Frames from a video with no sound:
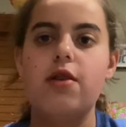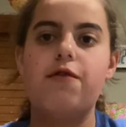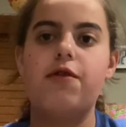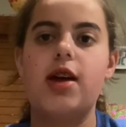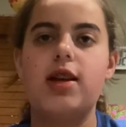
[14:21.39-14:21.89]

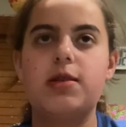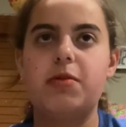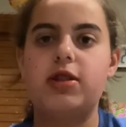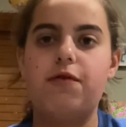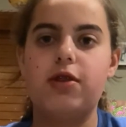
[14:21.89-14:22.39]
for that
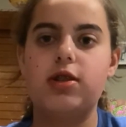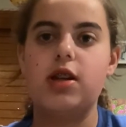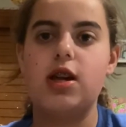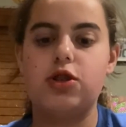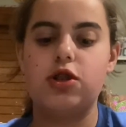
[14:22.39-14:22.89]
specific
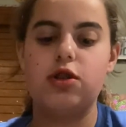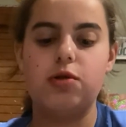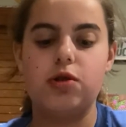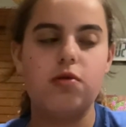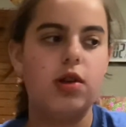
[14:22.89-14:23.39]
stage, and you
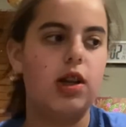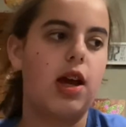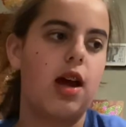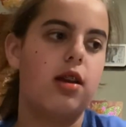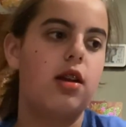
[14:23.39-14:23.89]
do it
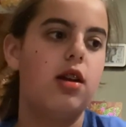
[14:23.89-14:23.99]
again.